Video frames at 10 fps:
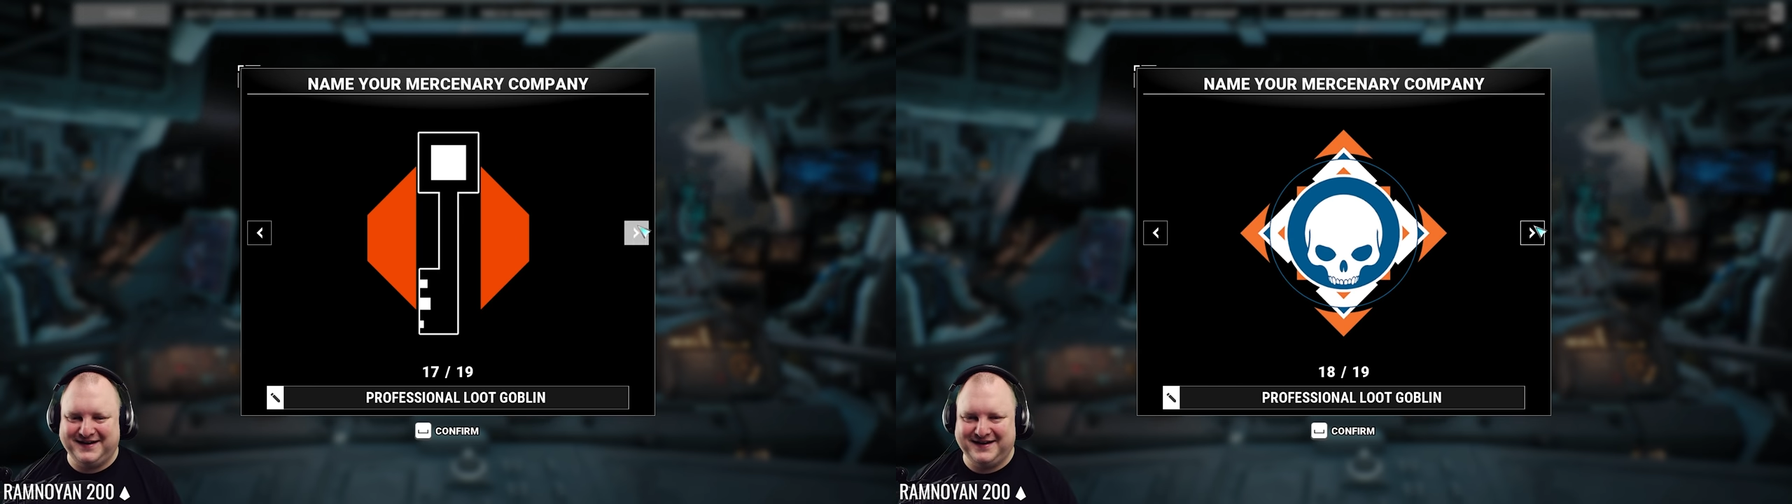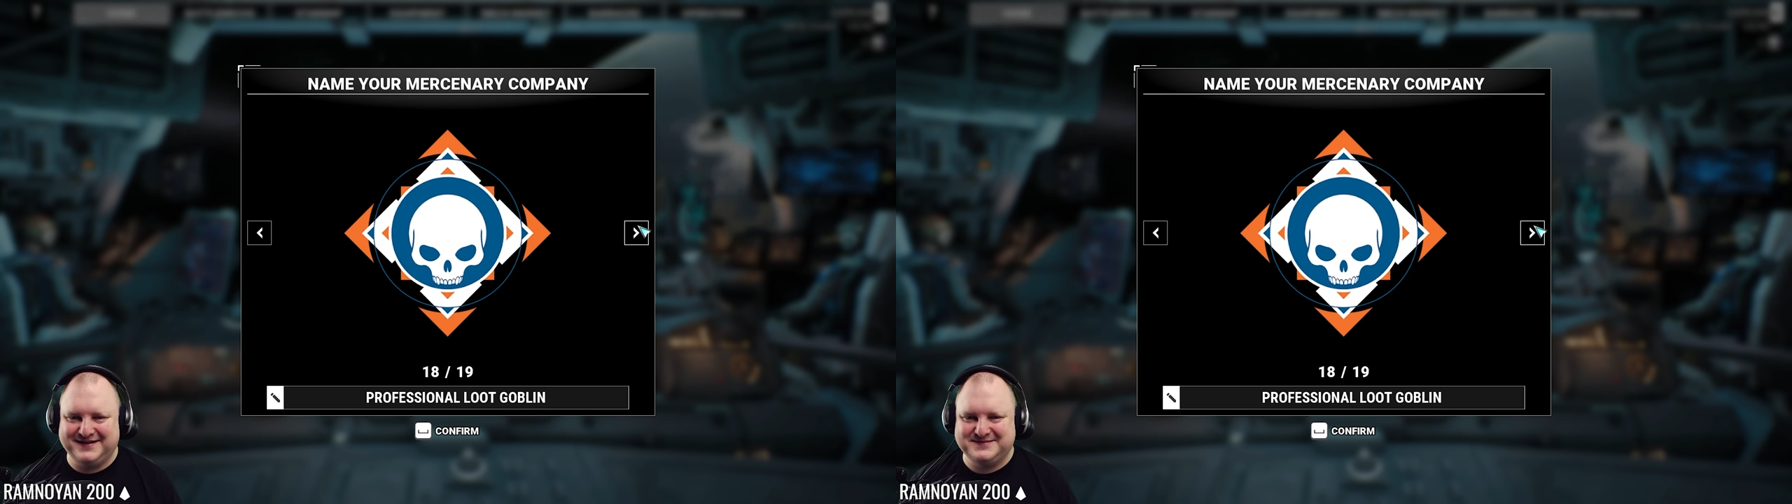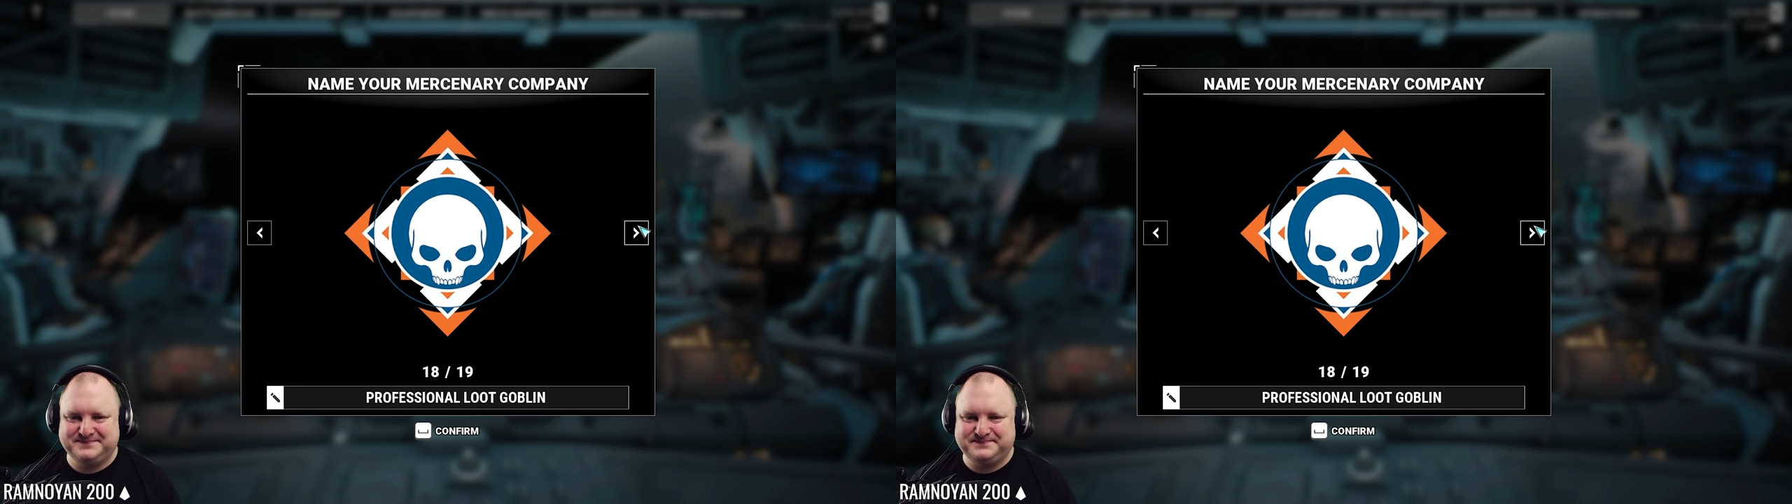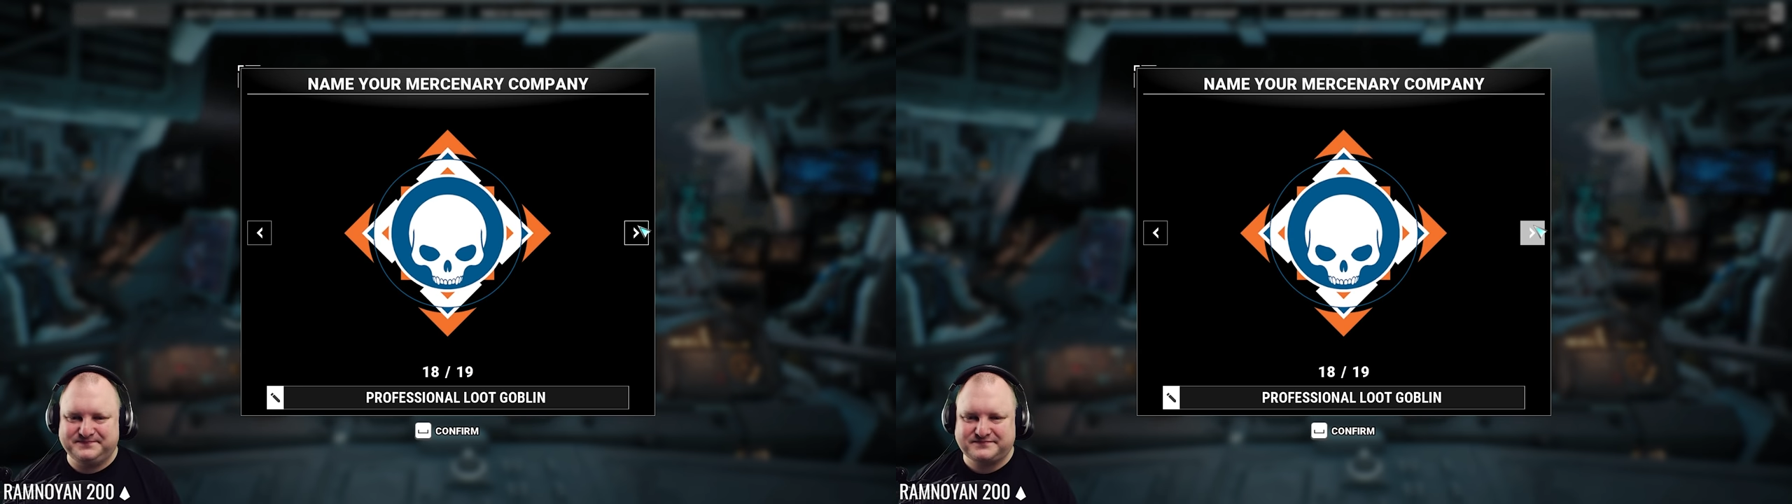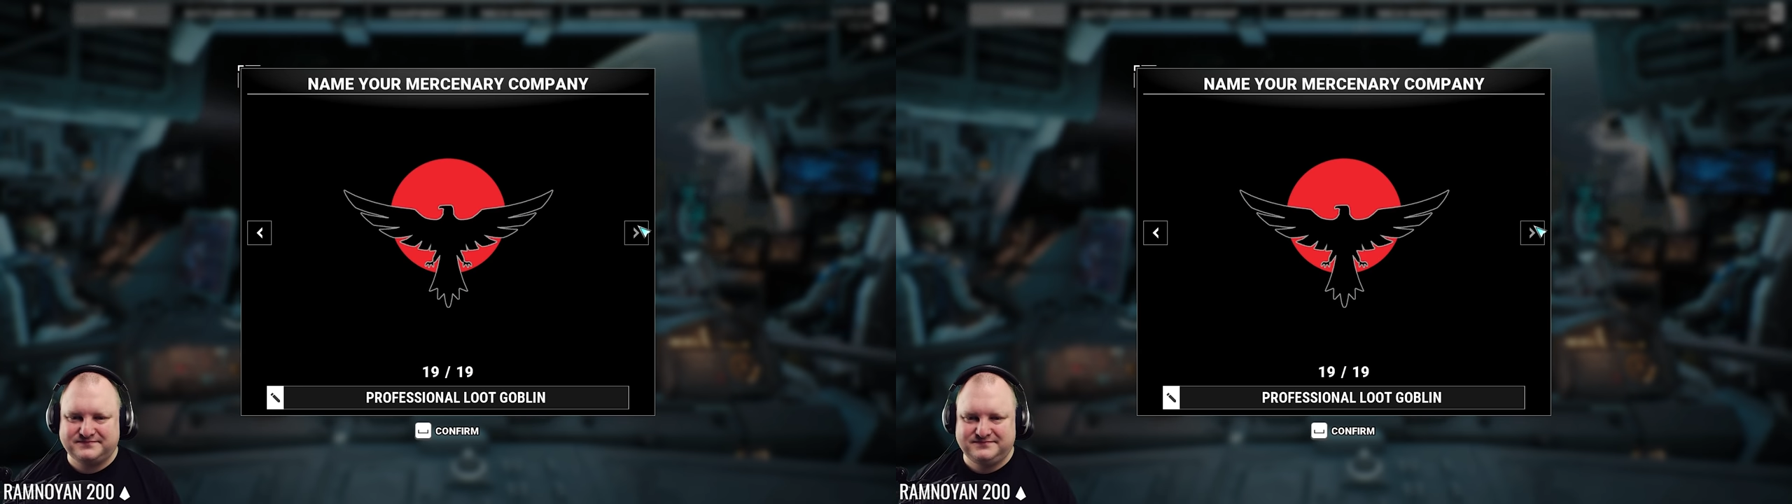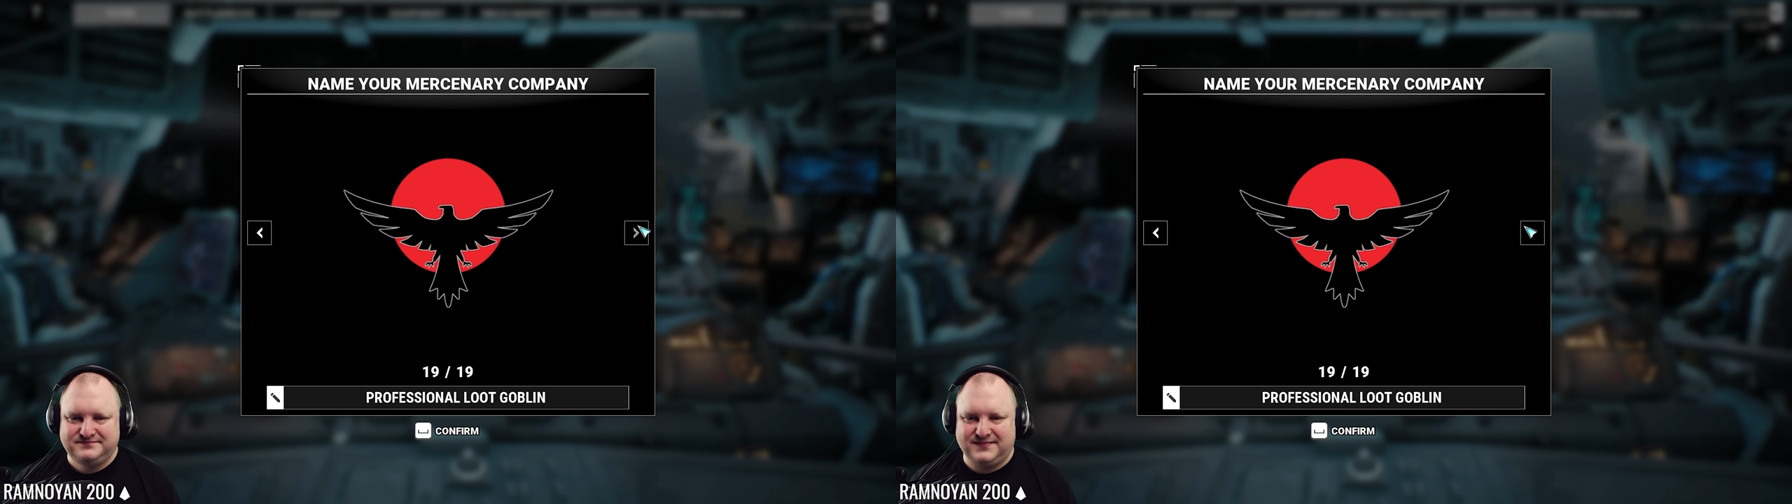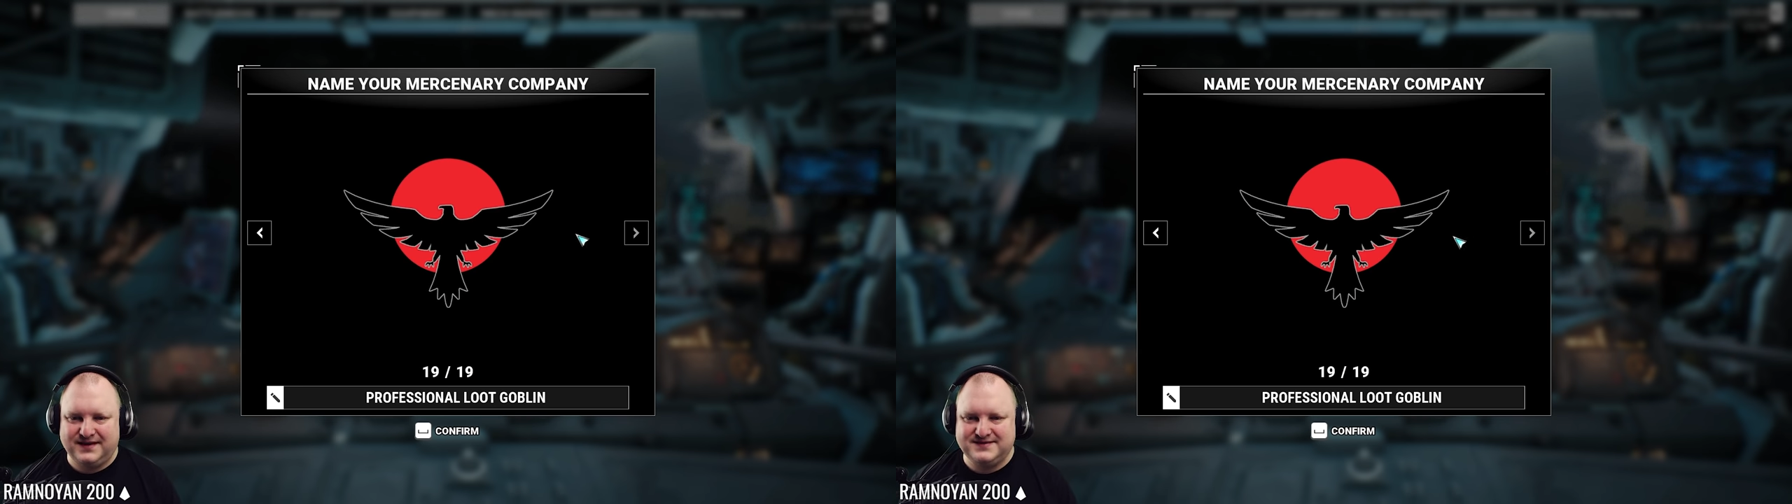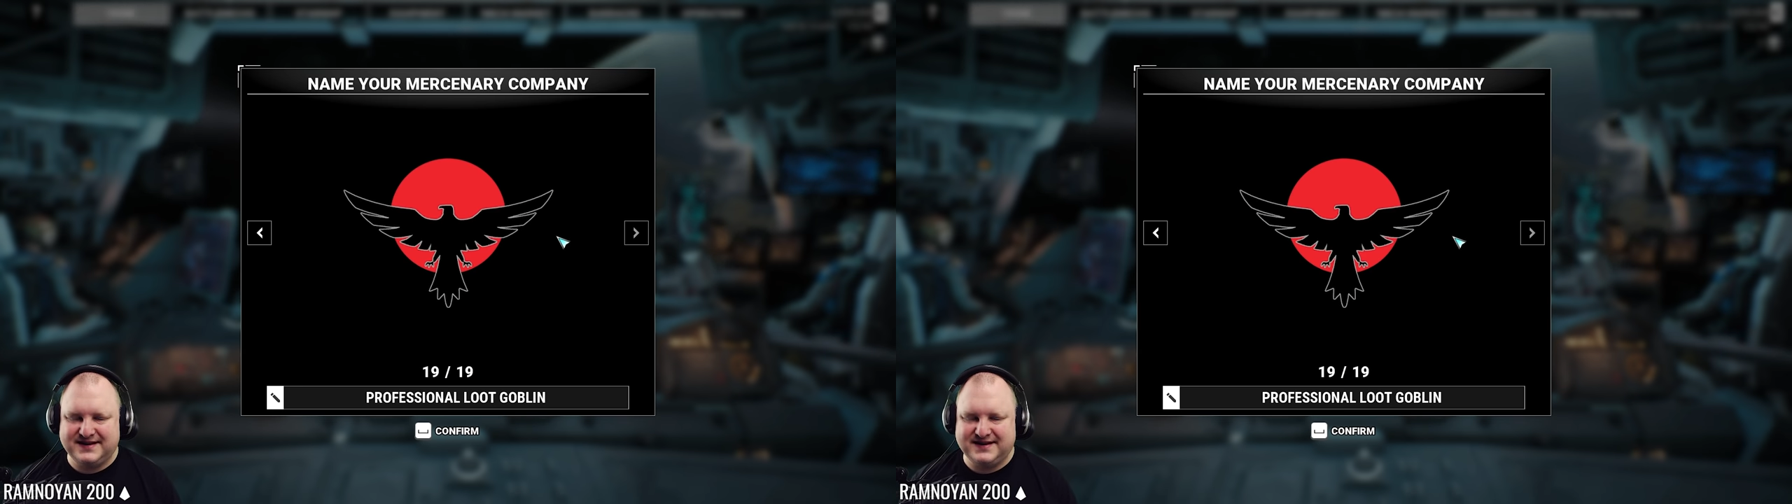guys. It's